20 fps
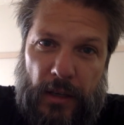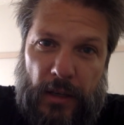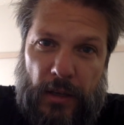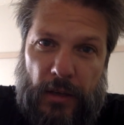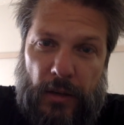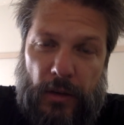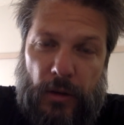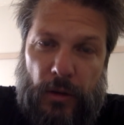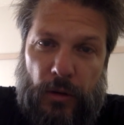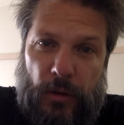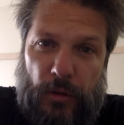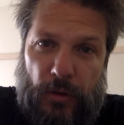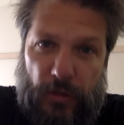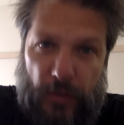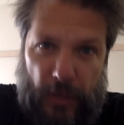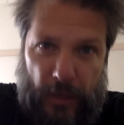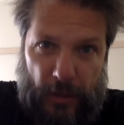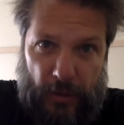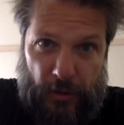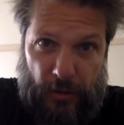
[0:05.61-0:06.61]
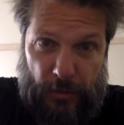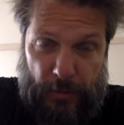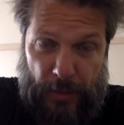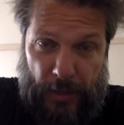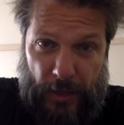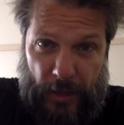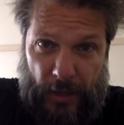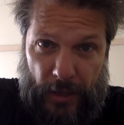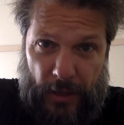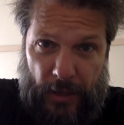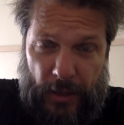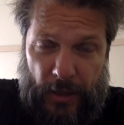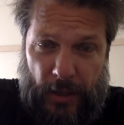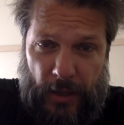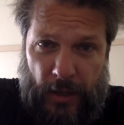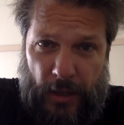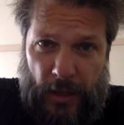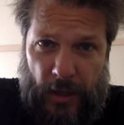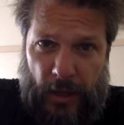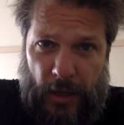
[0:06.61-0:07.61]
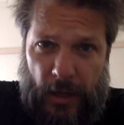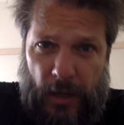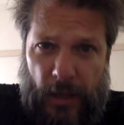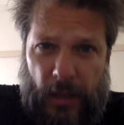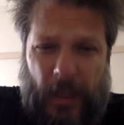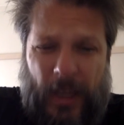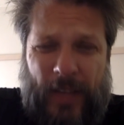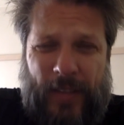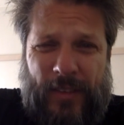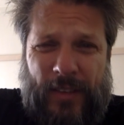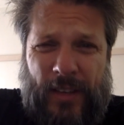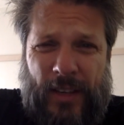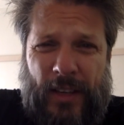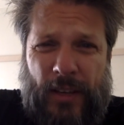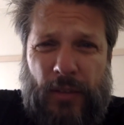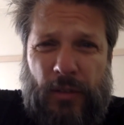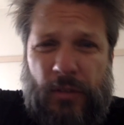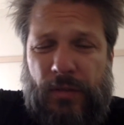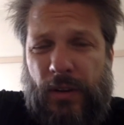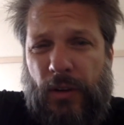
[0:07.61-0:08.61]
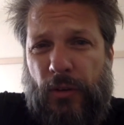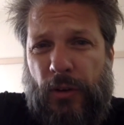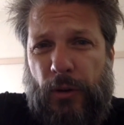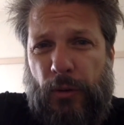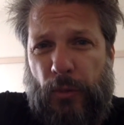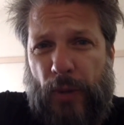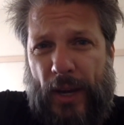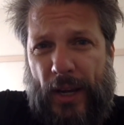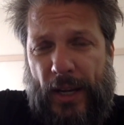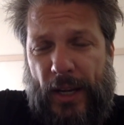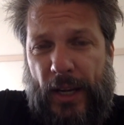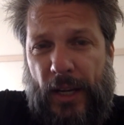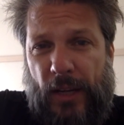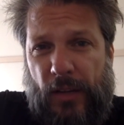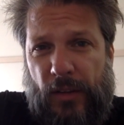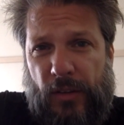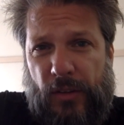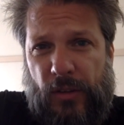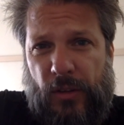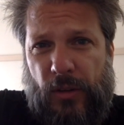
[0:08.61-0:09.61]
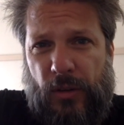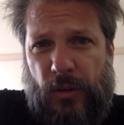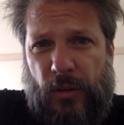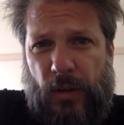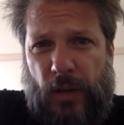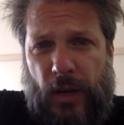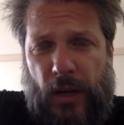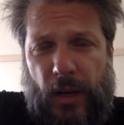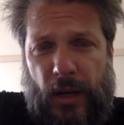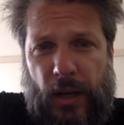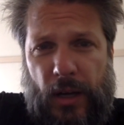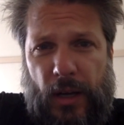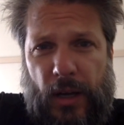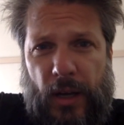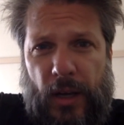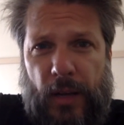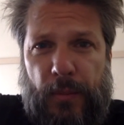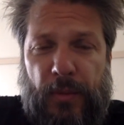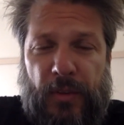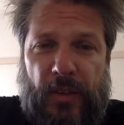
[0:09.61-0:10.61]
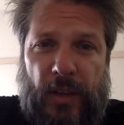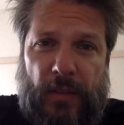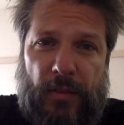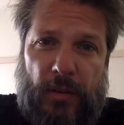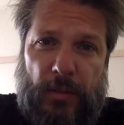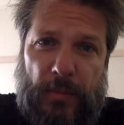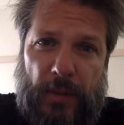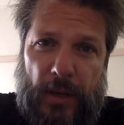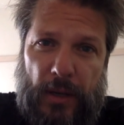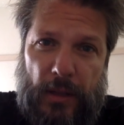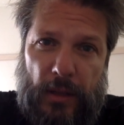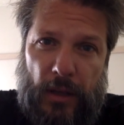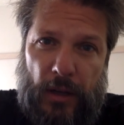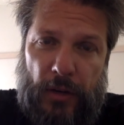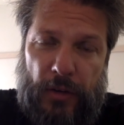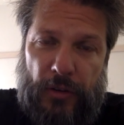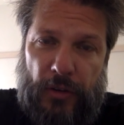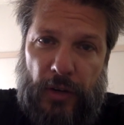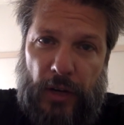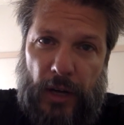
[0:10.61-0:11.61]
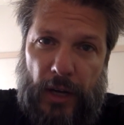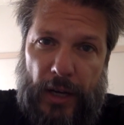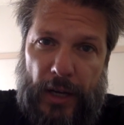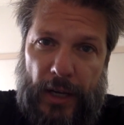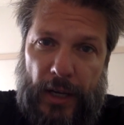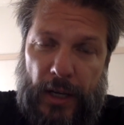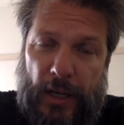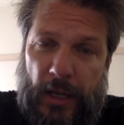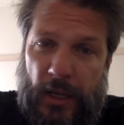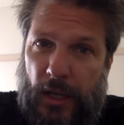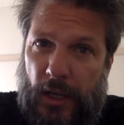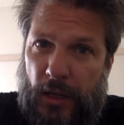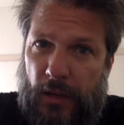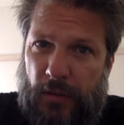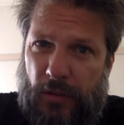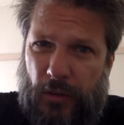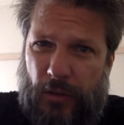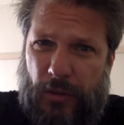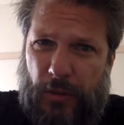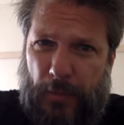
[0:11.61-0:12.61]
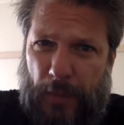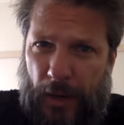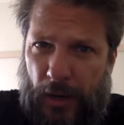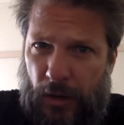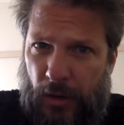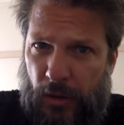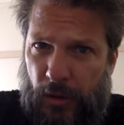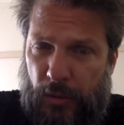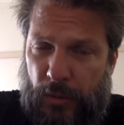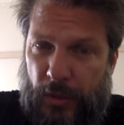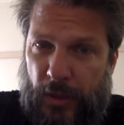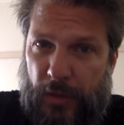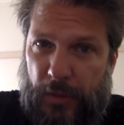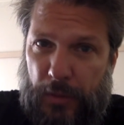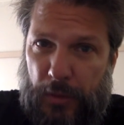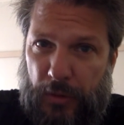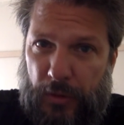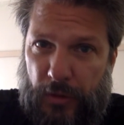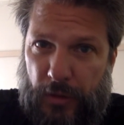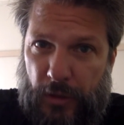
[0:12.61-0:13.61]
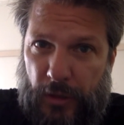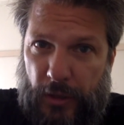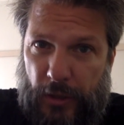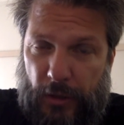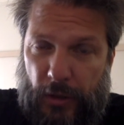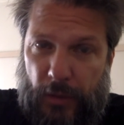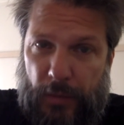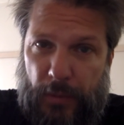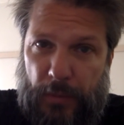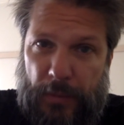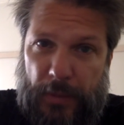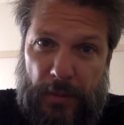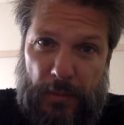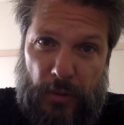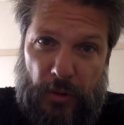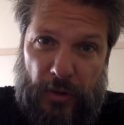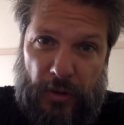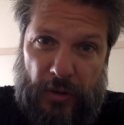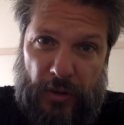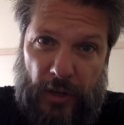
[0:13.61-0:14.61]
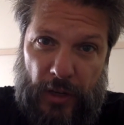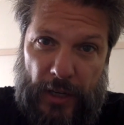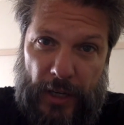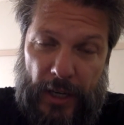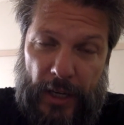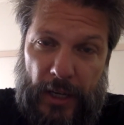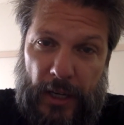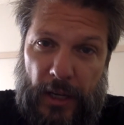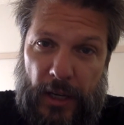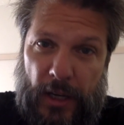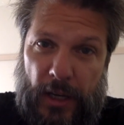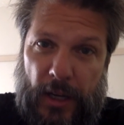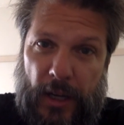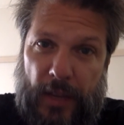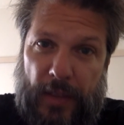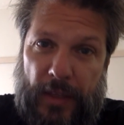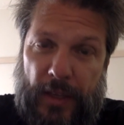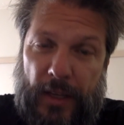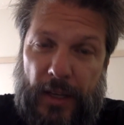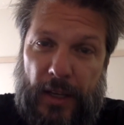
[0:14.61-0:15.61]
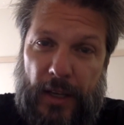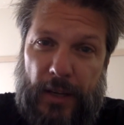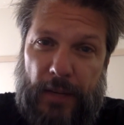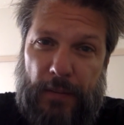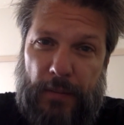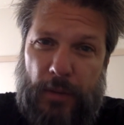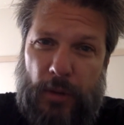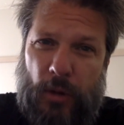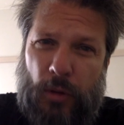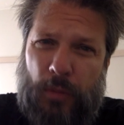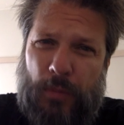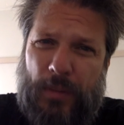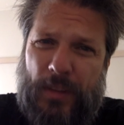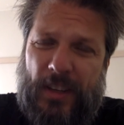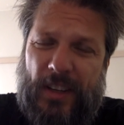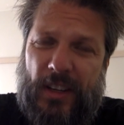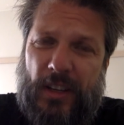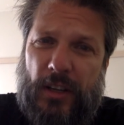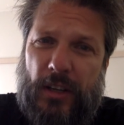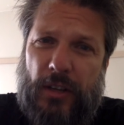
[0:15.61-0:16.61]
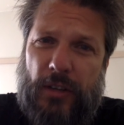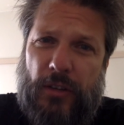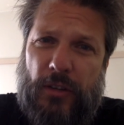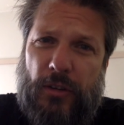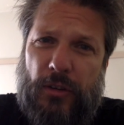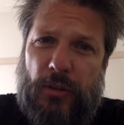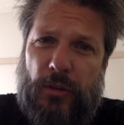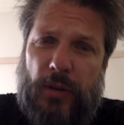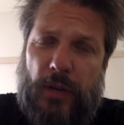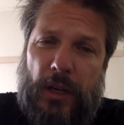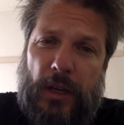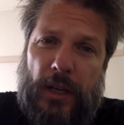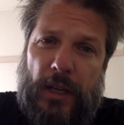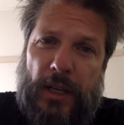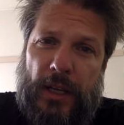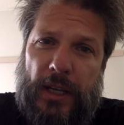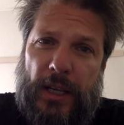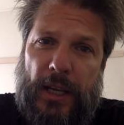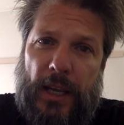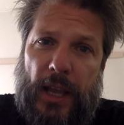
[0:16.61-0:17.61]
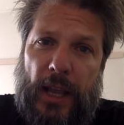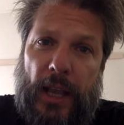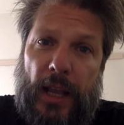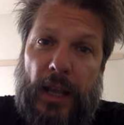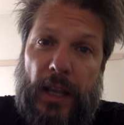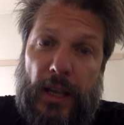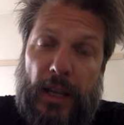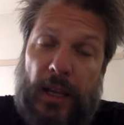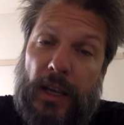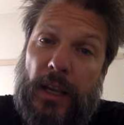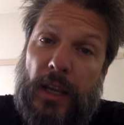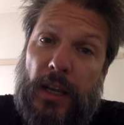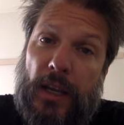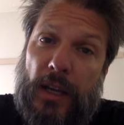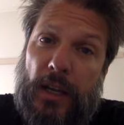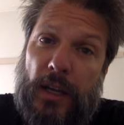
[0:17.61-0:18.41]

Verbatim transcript: in Osaka, Japan. Uh, last night it was very rainy, so uh, I am saving my larger hike for tomorrow when it's supposed to clear up and be more sunny. Uh, I think I'm hopefully going to do Hiei,